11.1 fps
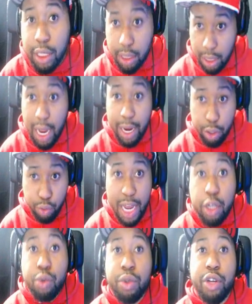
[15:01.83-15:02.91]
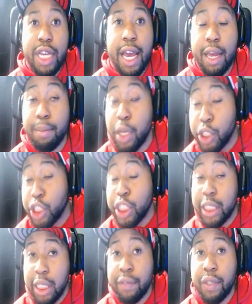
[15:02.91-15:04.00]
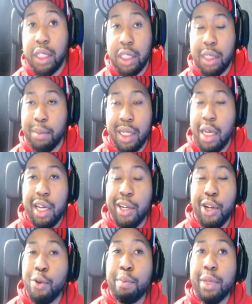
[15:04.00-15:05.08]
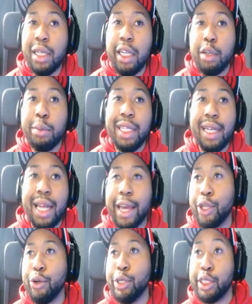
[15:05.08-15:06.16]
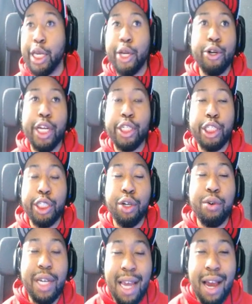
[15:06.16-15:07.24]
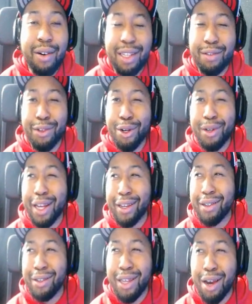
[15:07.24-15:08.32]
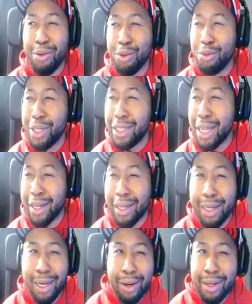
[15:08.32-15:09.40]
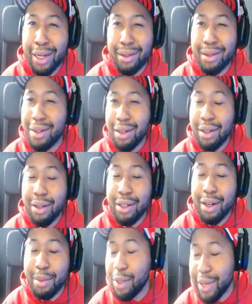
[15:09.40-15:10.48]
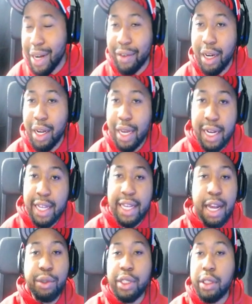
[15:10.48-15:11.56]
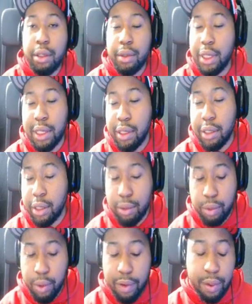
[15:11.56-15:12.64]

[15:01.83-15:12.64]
I know y'all do it on y'all end because of the TV shit, but don't belittle me like, yo, this internet shit don't count, even though, like, y'all would wish I could get an internet, you know what I mean? Whatever. And again, that wasn't to Jesus and whoever.